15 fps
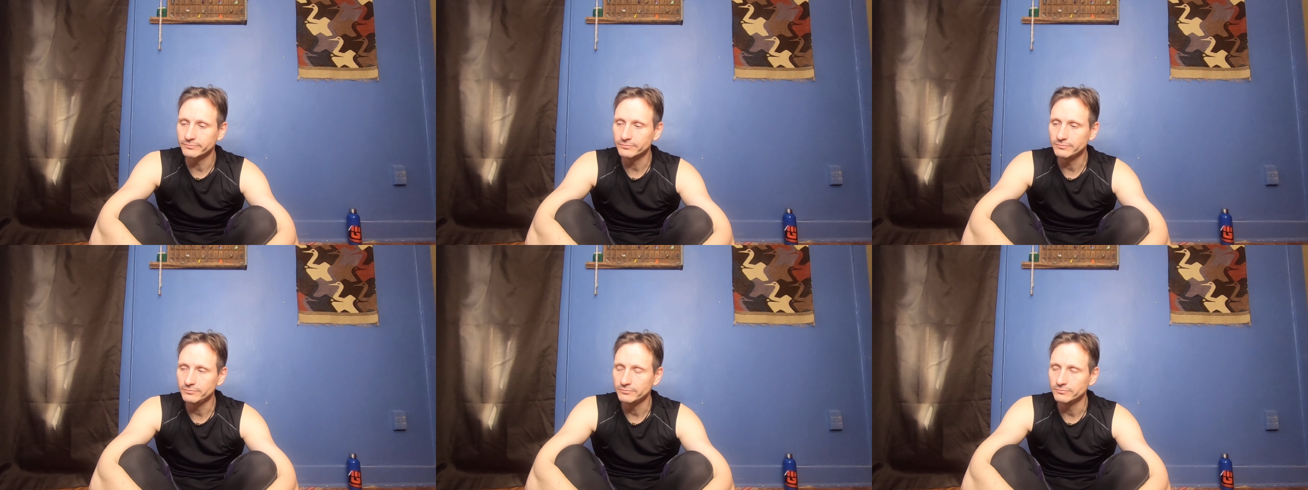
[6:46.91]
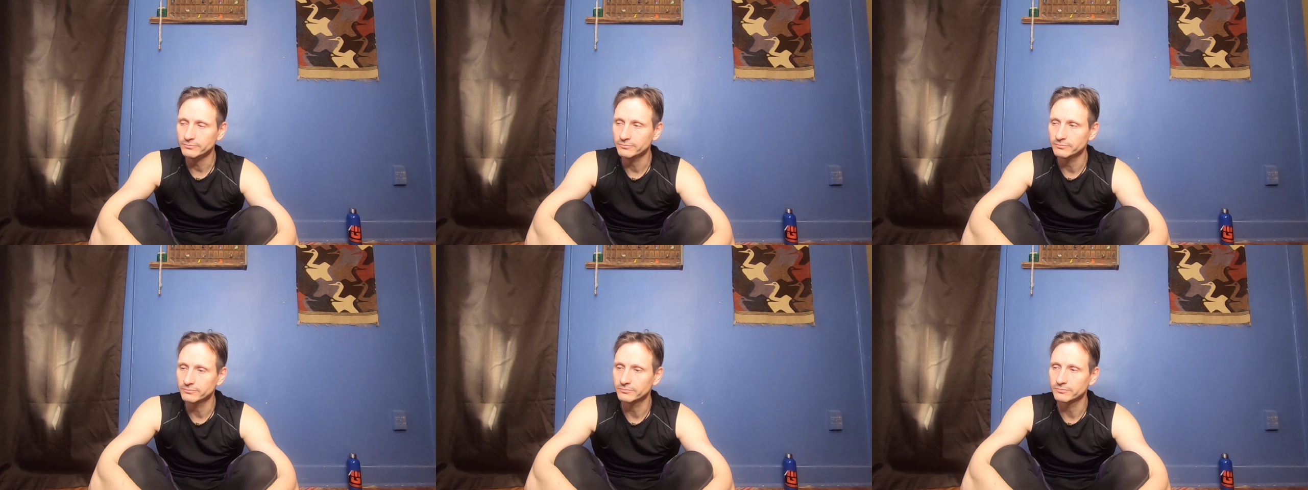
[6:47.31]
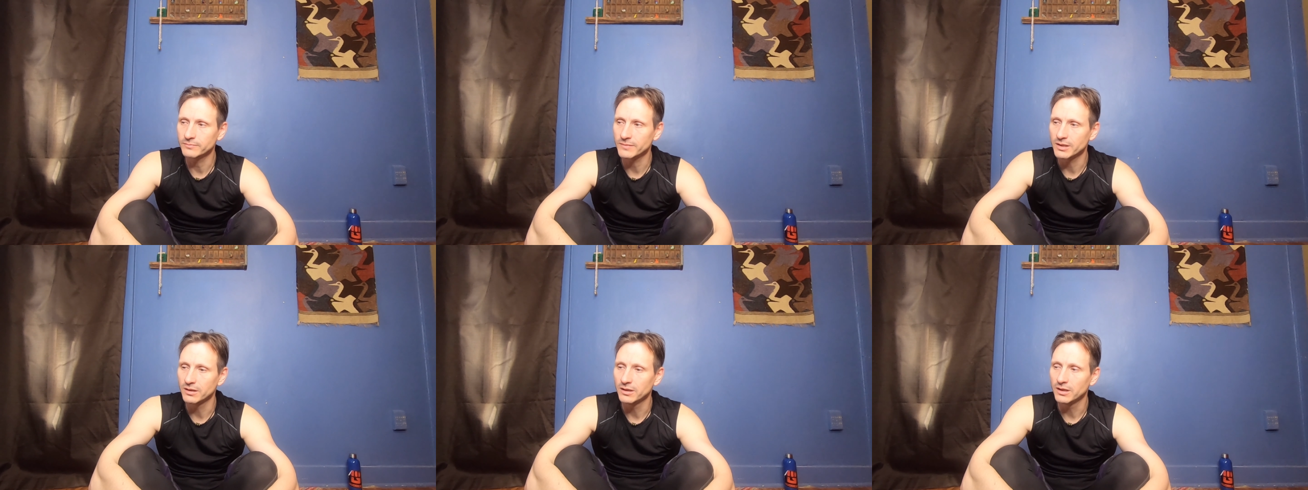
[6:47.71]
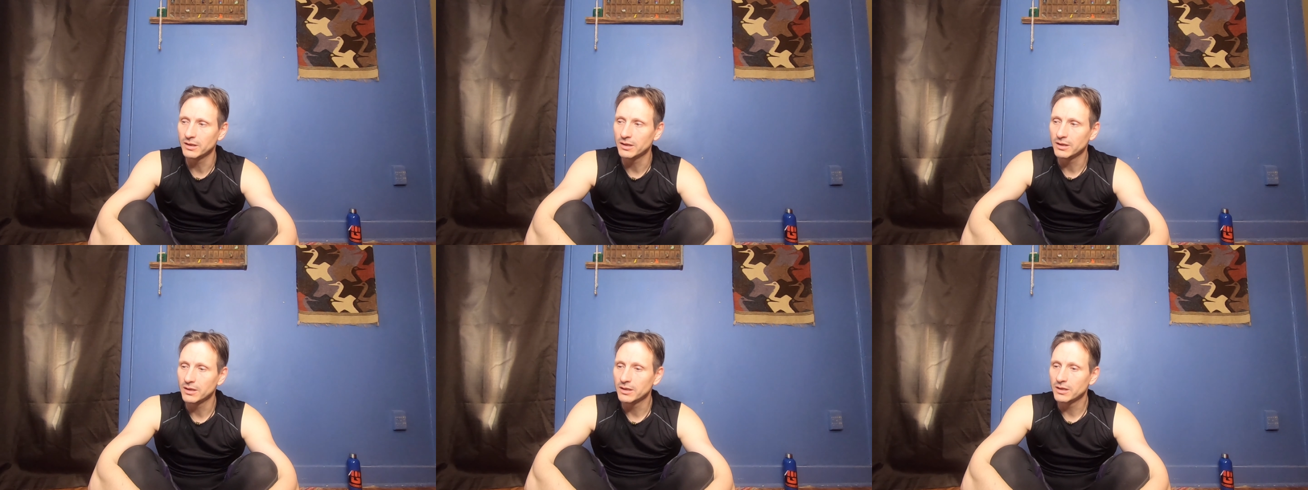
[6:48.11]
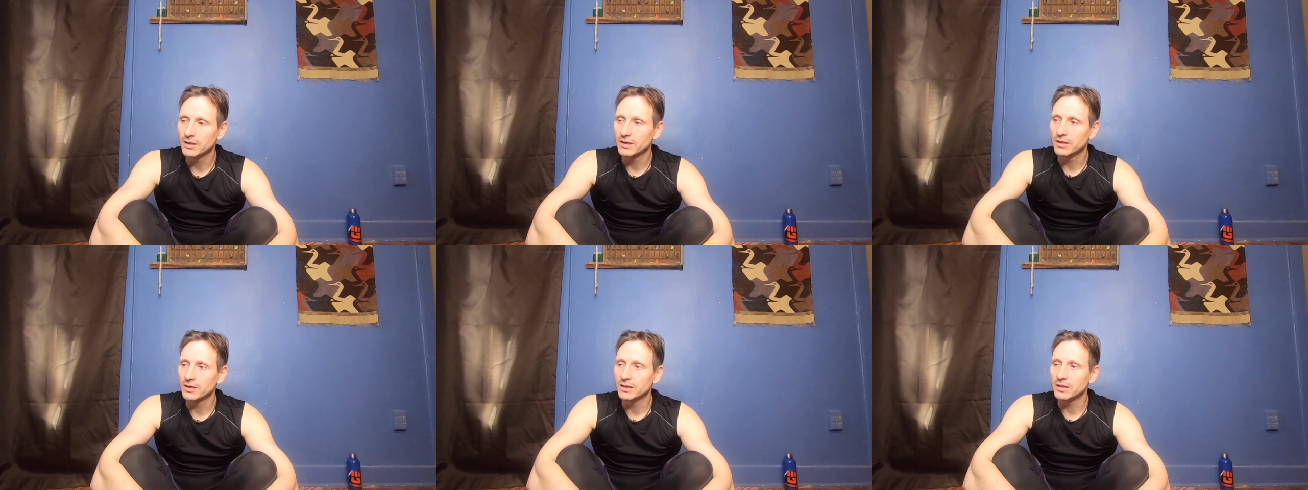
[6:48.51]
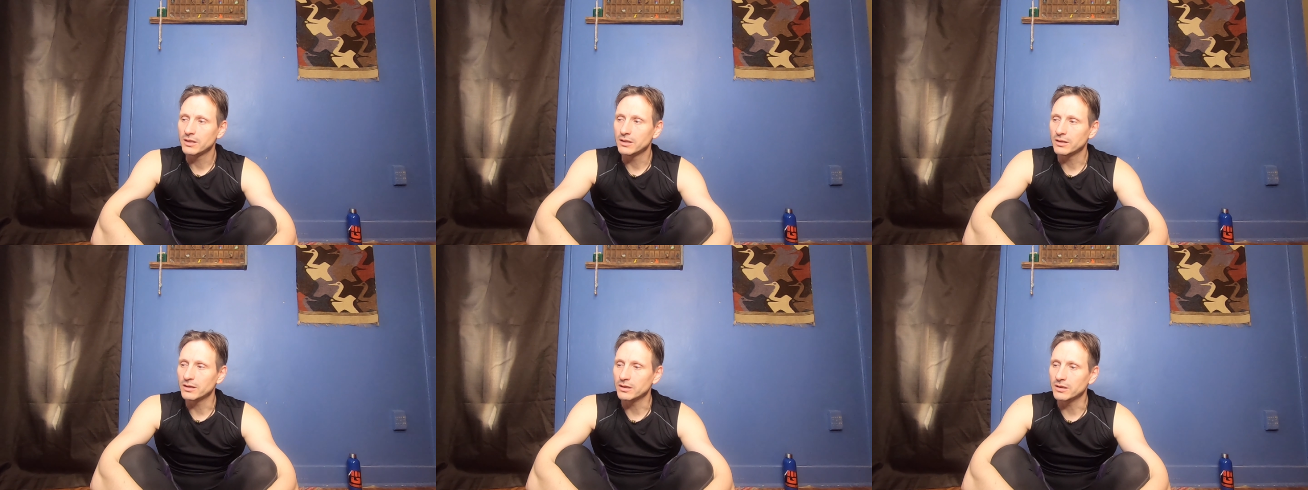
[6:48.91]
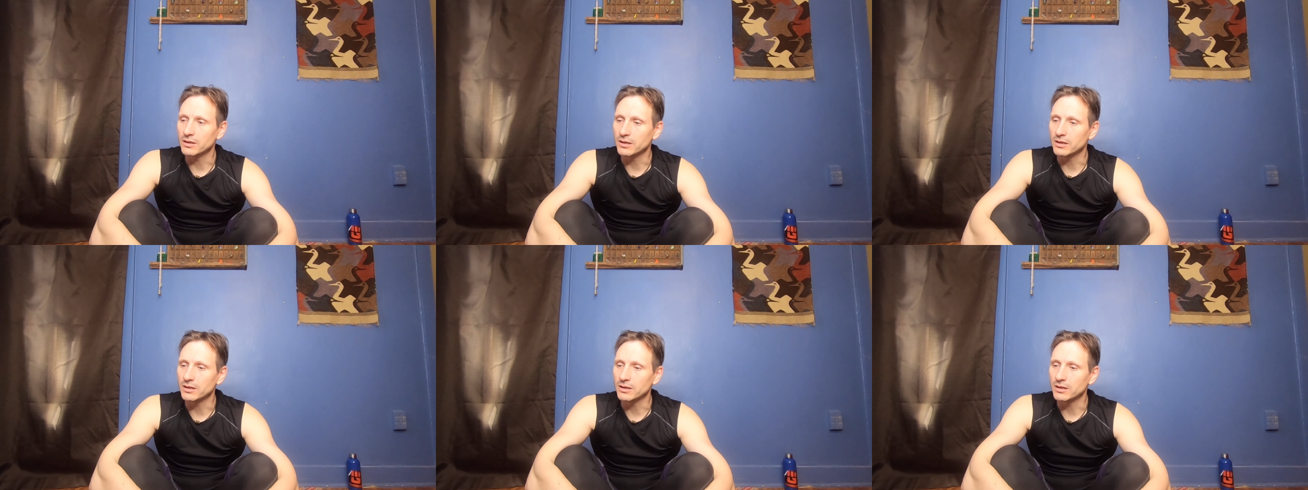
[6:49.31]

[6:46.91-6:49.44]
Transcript: No one is speaking in this clip.